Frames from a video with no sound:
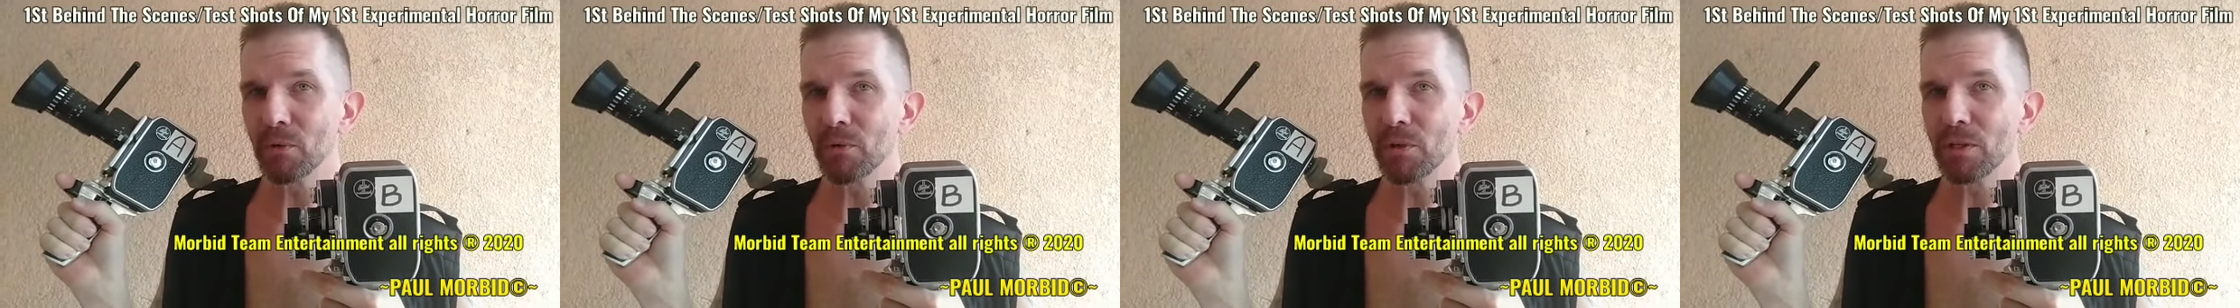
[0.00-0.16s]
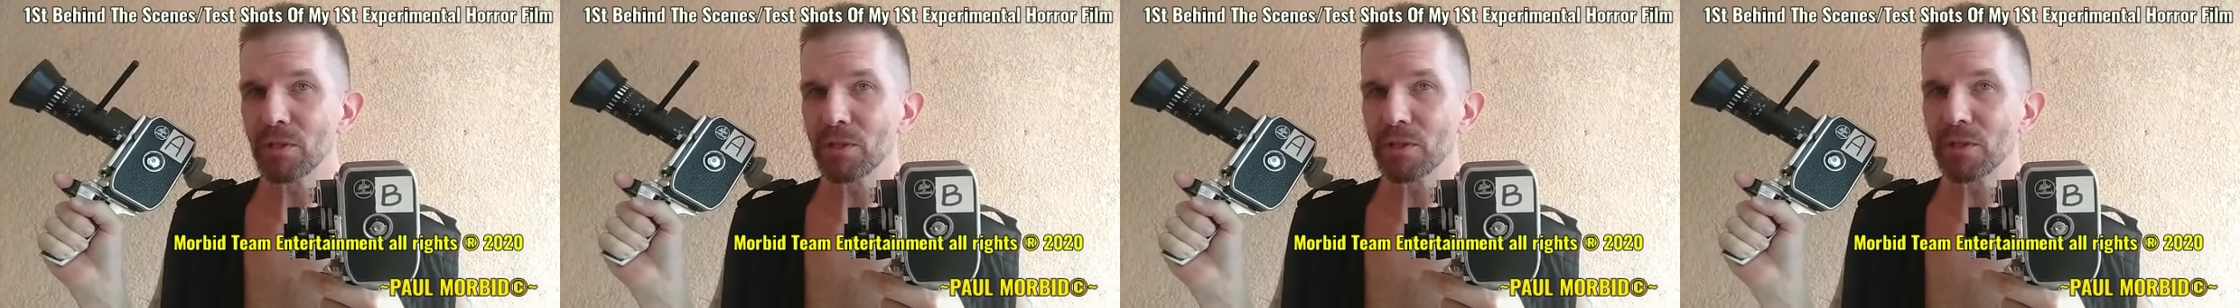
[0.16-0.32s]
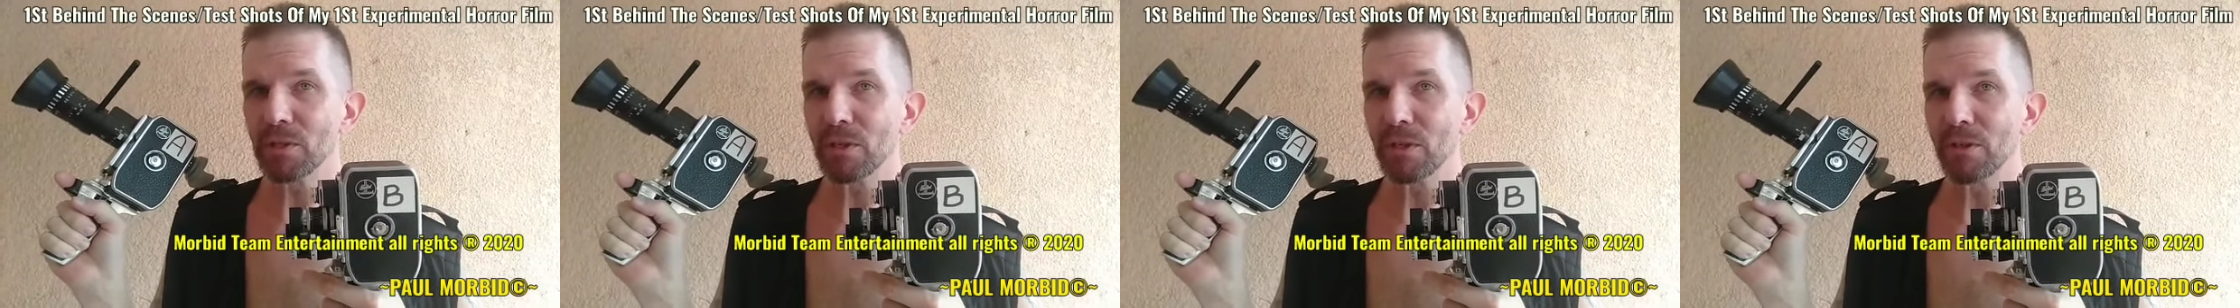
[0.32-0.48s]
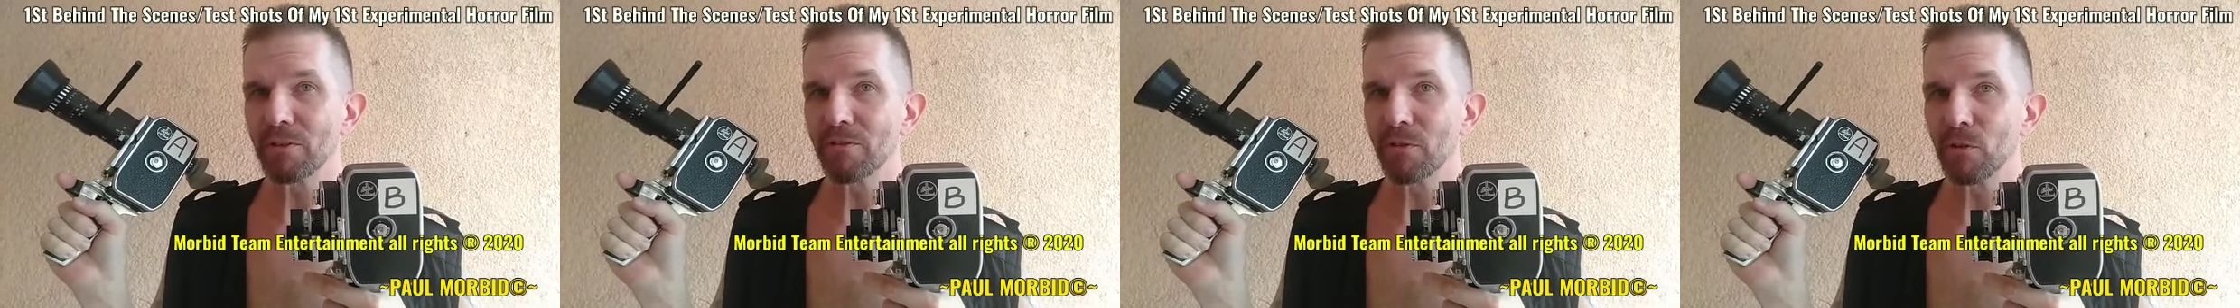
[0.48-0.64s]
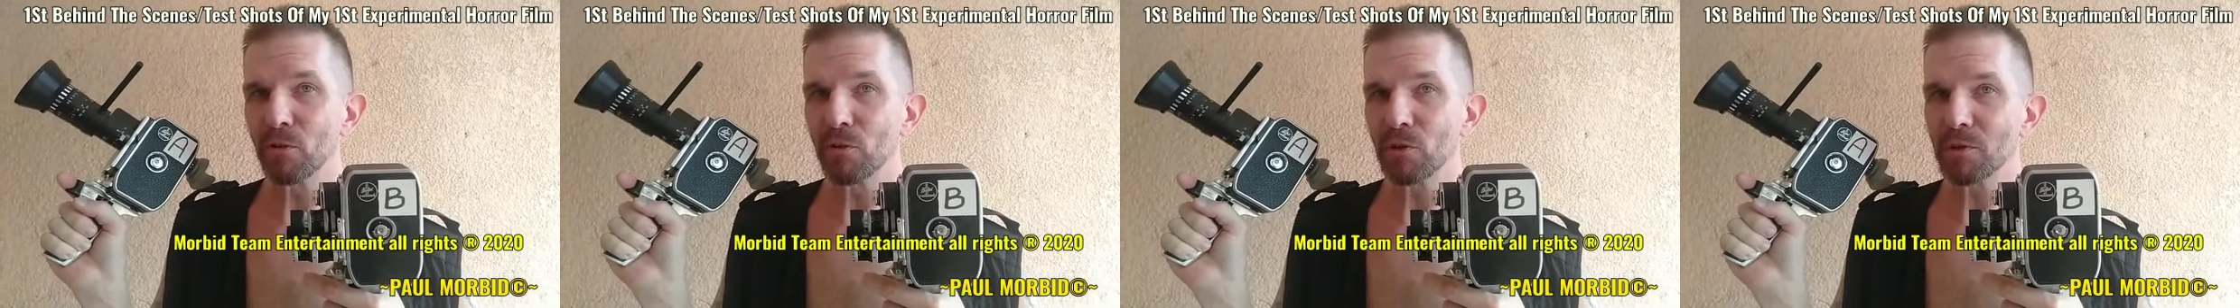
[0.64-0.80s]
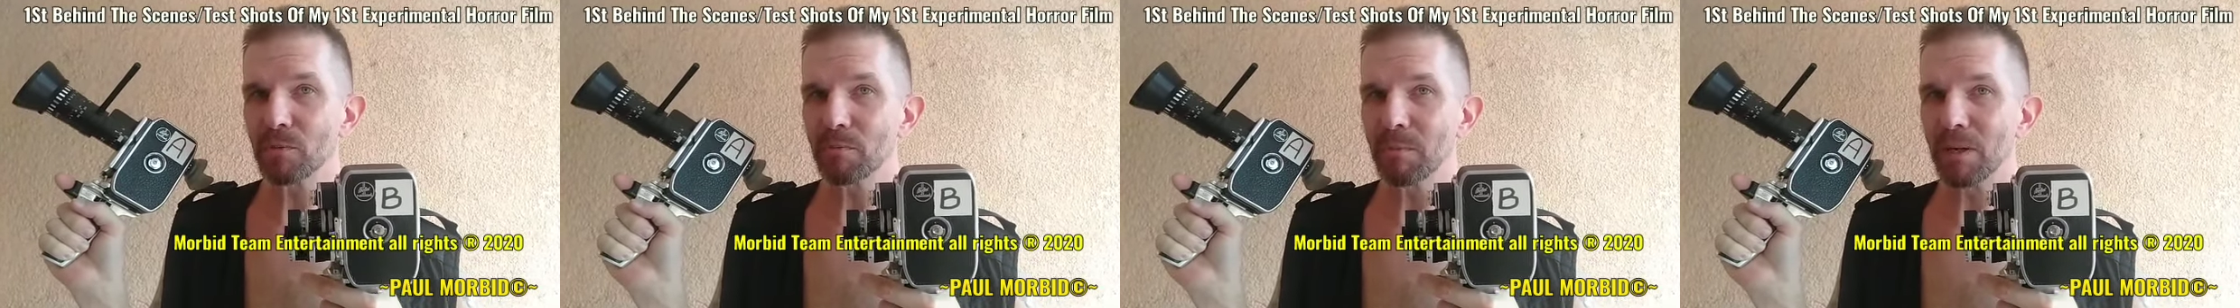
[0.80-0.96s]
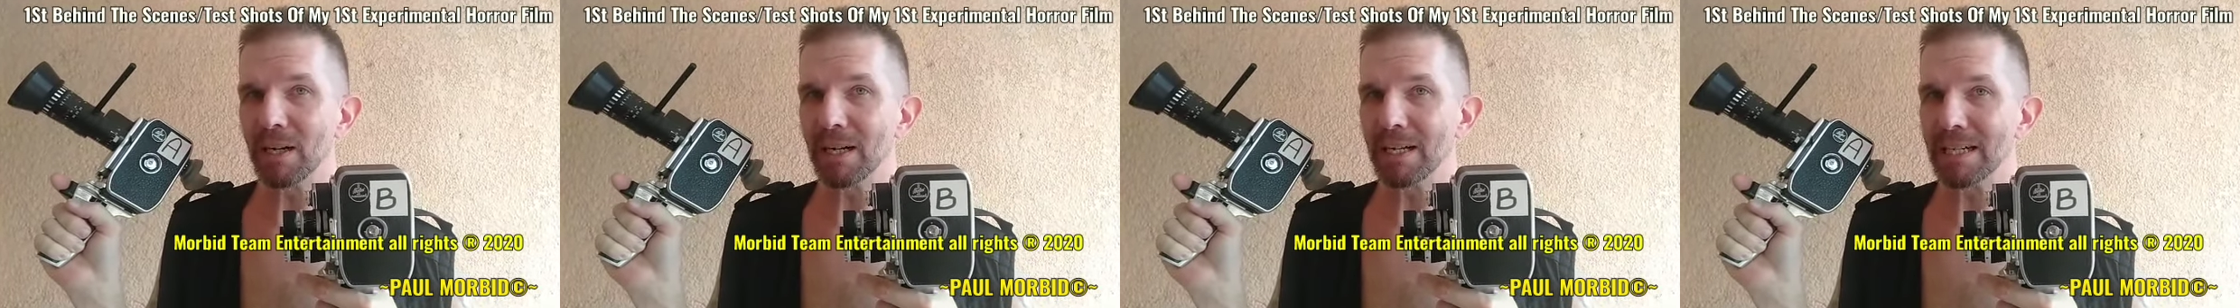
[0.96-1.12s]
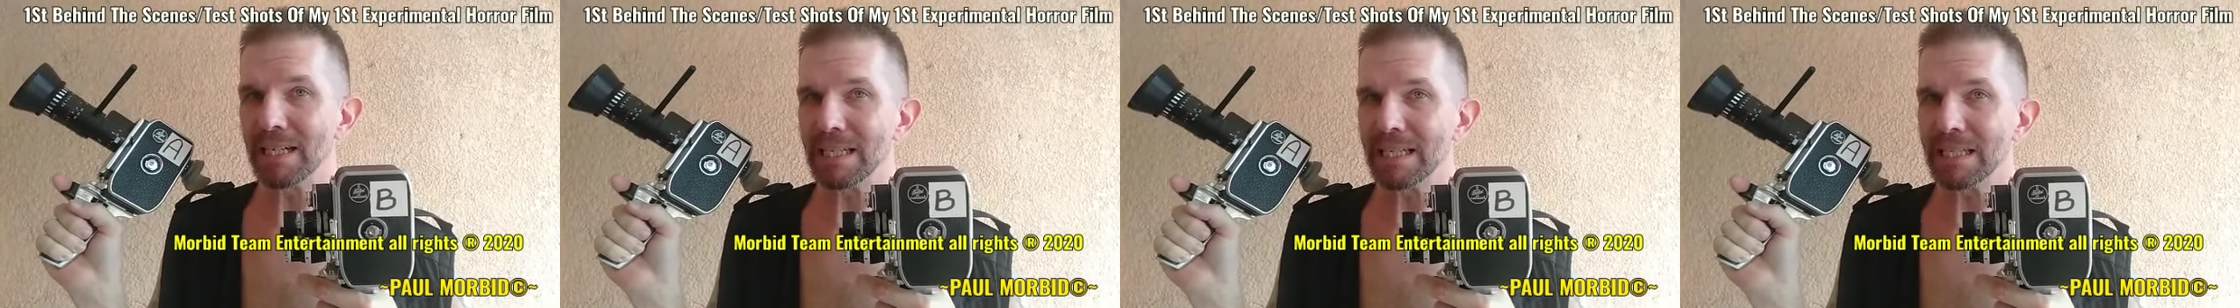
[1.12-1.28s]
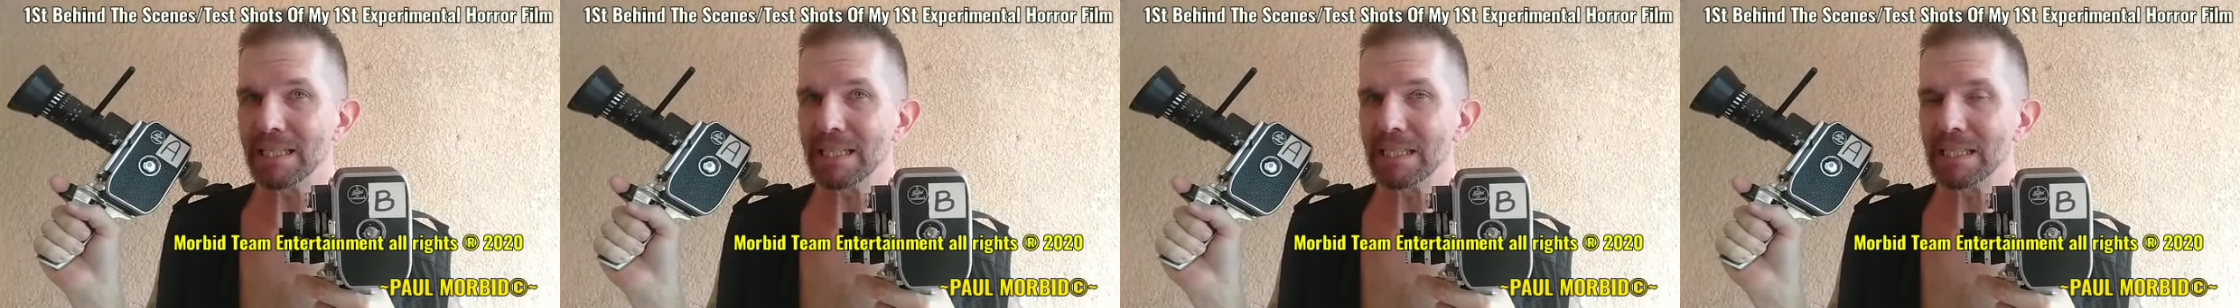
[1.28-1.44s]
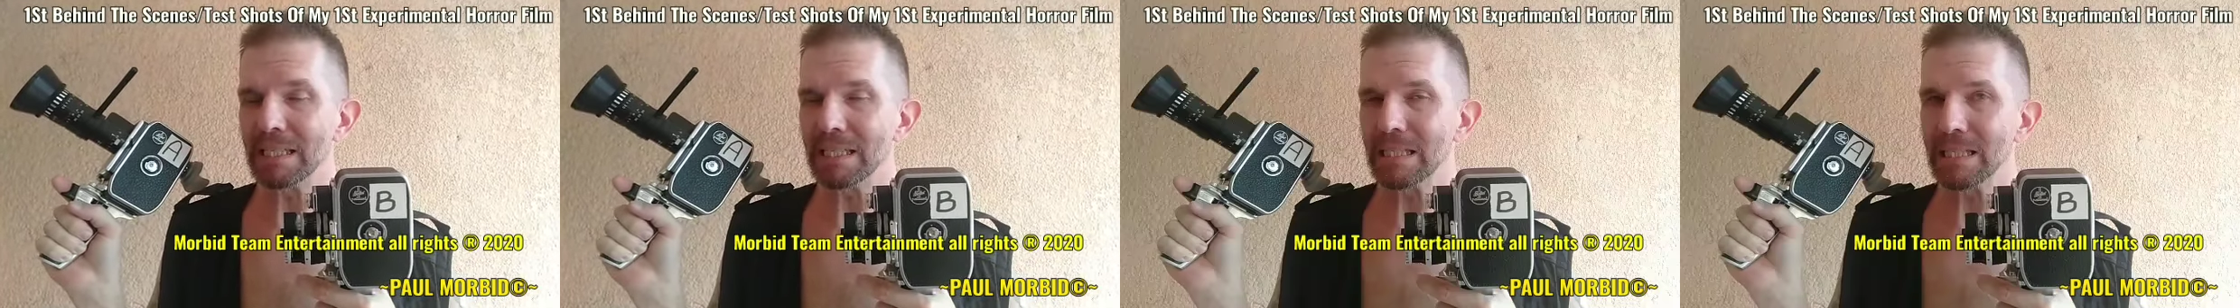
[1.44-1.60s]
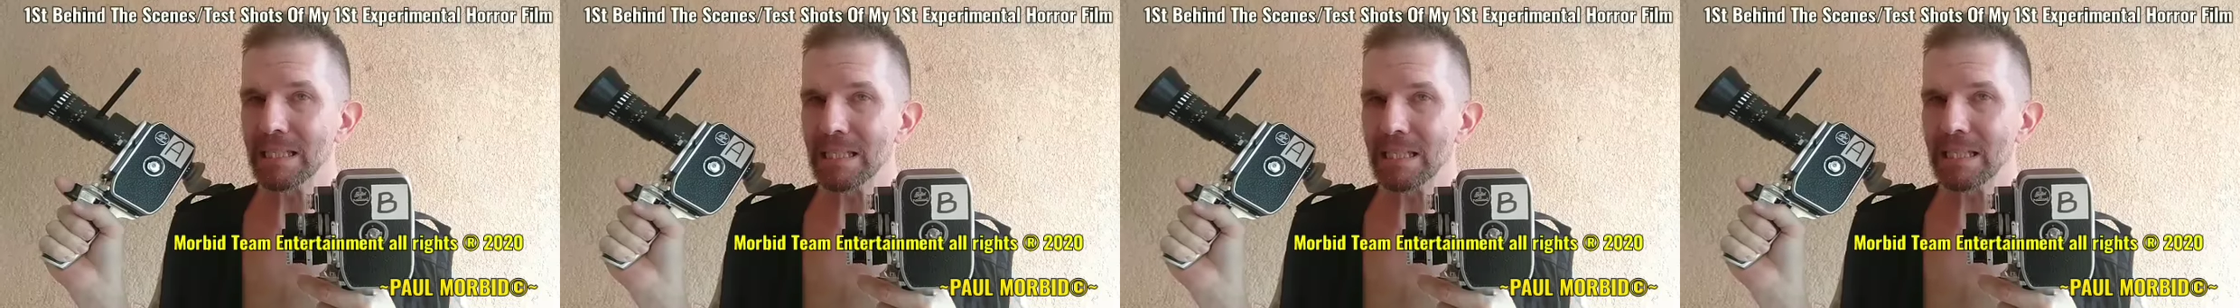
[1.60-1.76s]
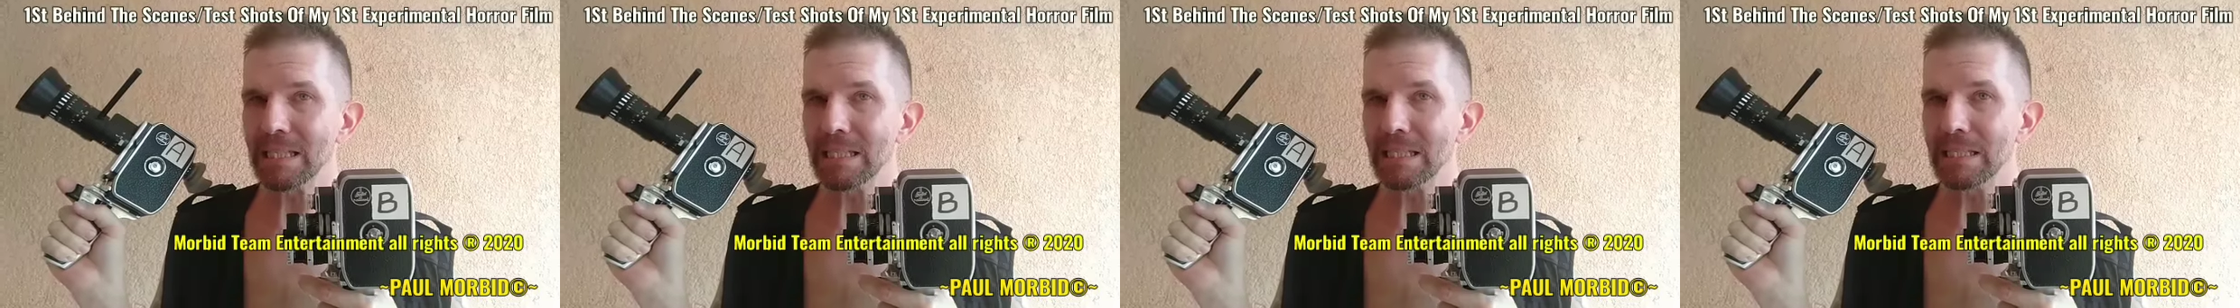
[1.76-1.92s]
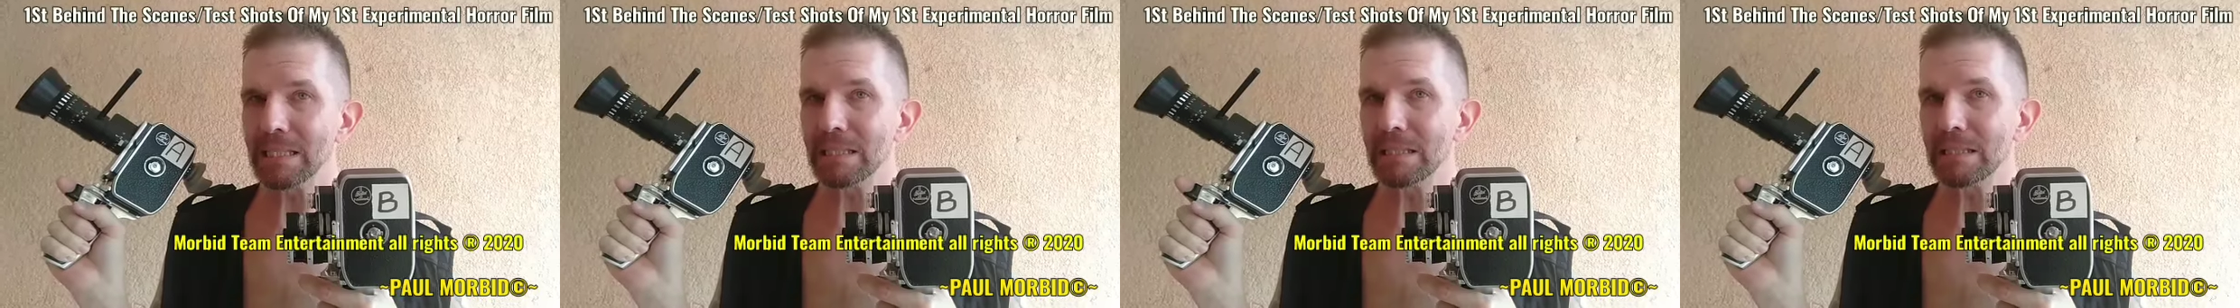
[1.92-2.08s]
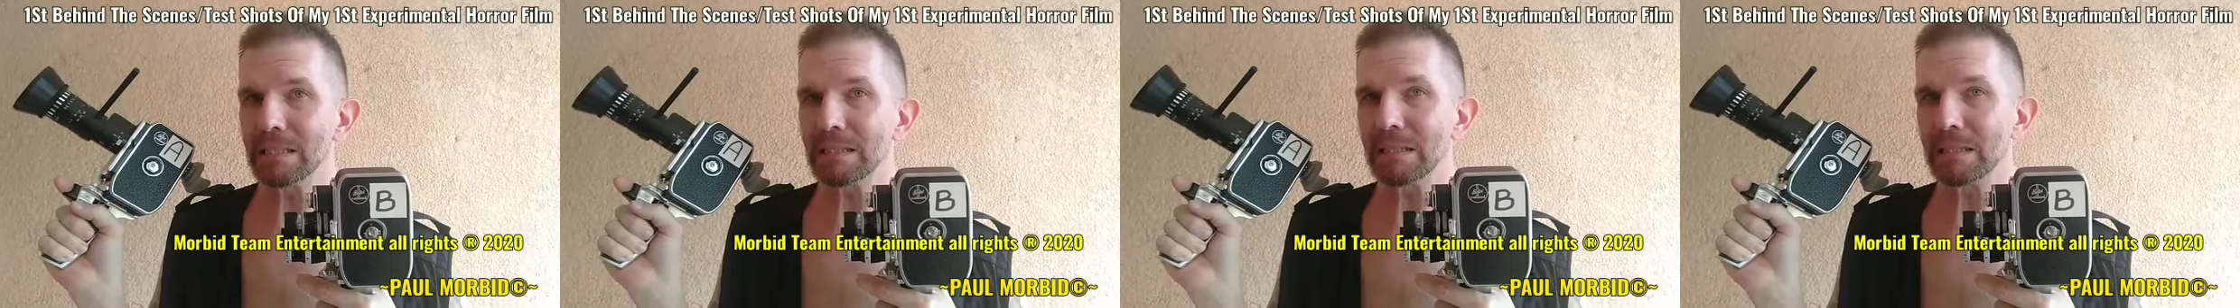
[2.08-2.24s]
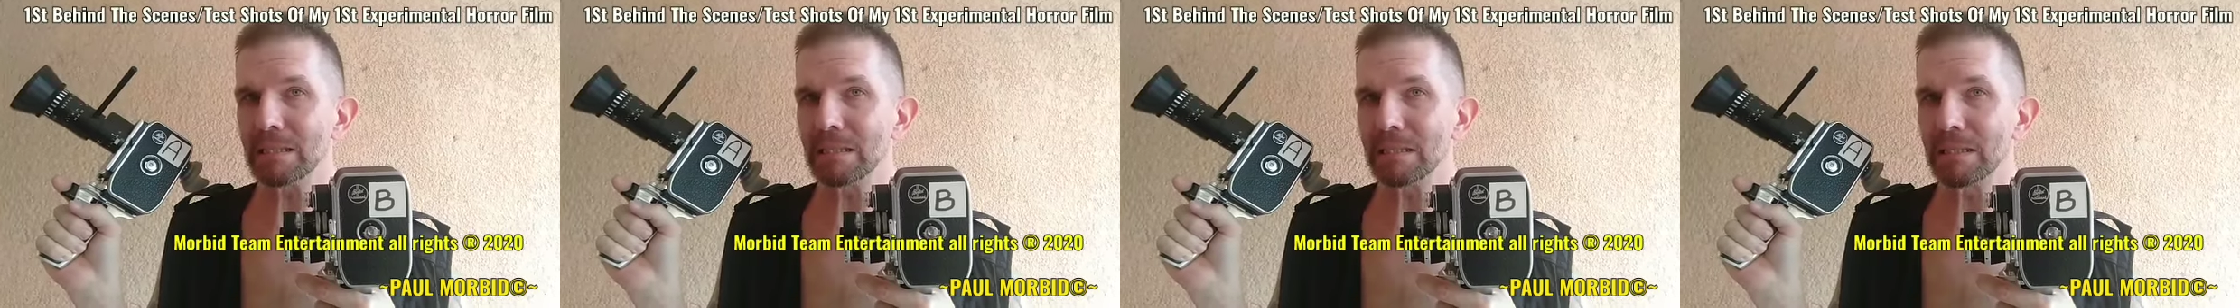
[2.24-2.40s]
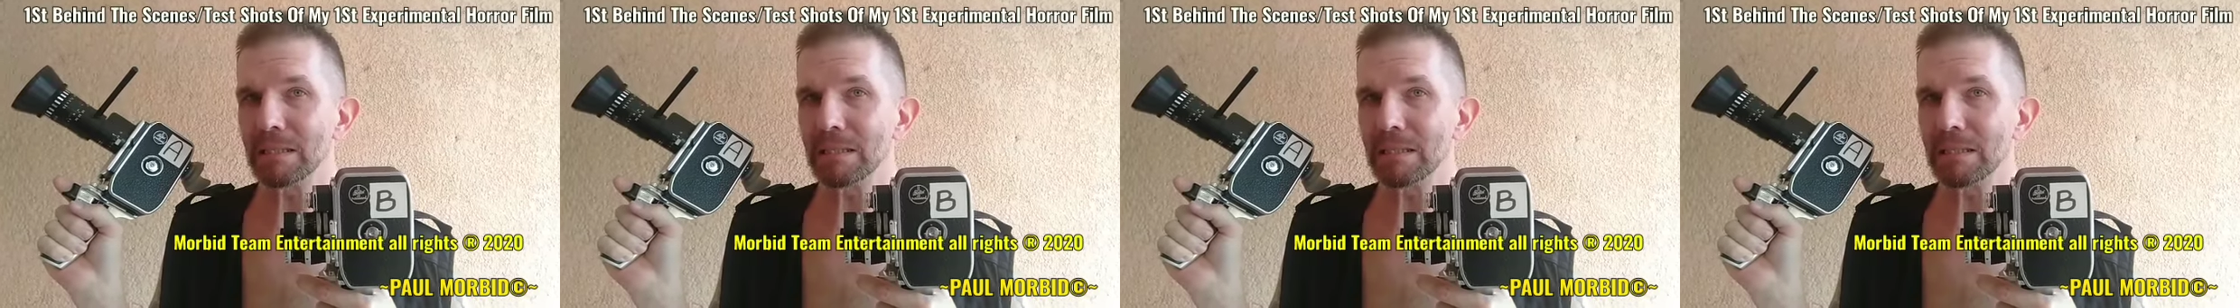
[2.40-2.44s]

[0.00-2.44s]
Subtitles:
this first behind the scenes